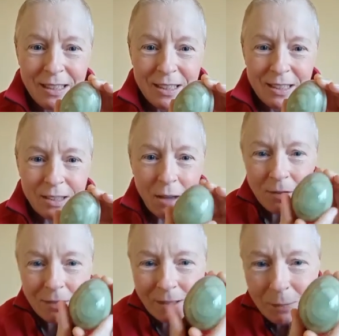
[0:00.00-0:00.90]

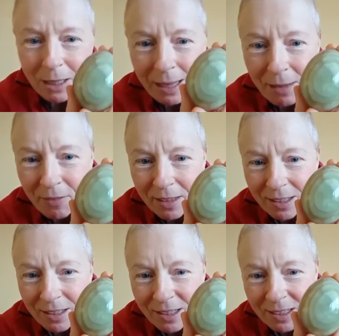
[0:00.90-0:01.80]
So, I mean, I love
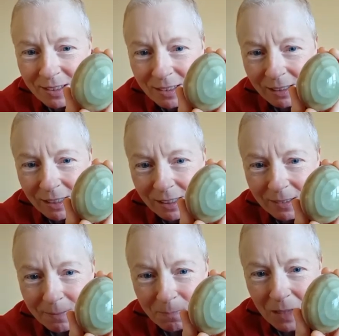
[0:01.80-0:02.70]
this. Look at it.
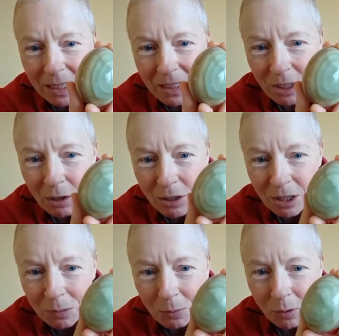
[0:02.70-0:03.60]
It's so
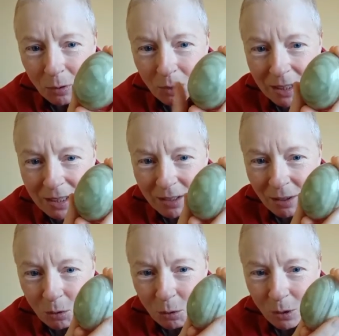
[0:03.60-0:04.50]
simple. It's
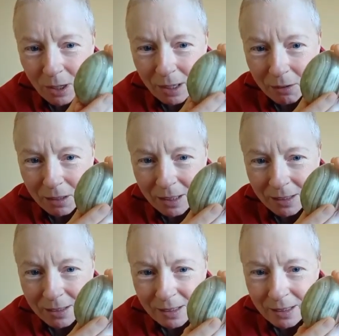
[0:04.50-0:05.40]
so ordinary.
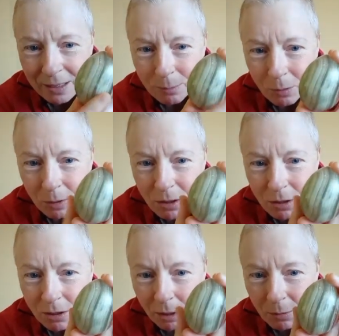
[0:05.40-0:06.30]
But when you
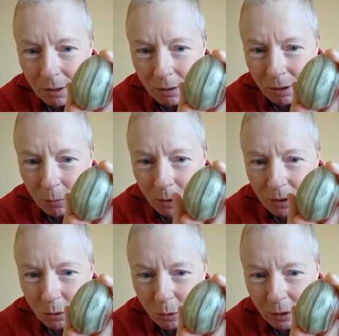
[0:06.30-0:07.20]
stop to look at
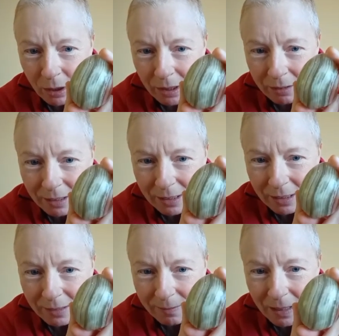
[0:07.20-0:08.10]
what's
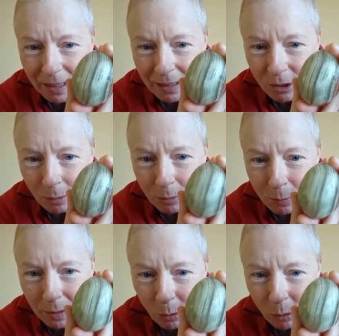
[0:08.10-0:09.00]
ordinary, it stops
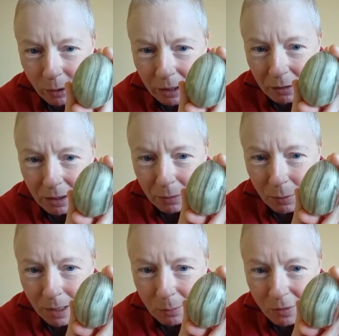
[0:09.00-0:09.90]
being ordinary and
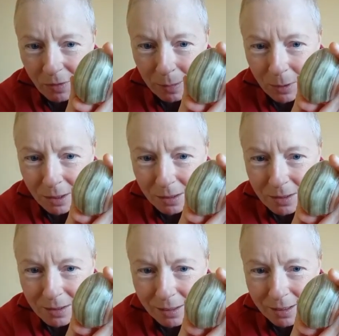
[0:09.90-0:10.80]
becomes
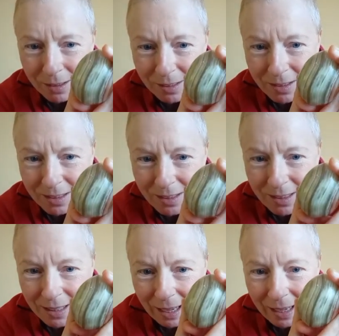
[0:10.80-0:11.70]
fabulous. Look at this, just
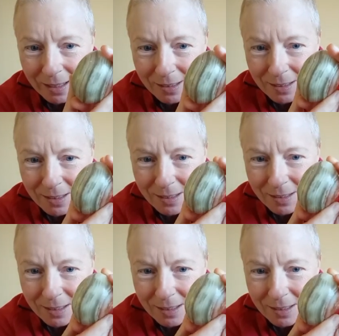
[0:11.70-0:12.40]
the layers.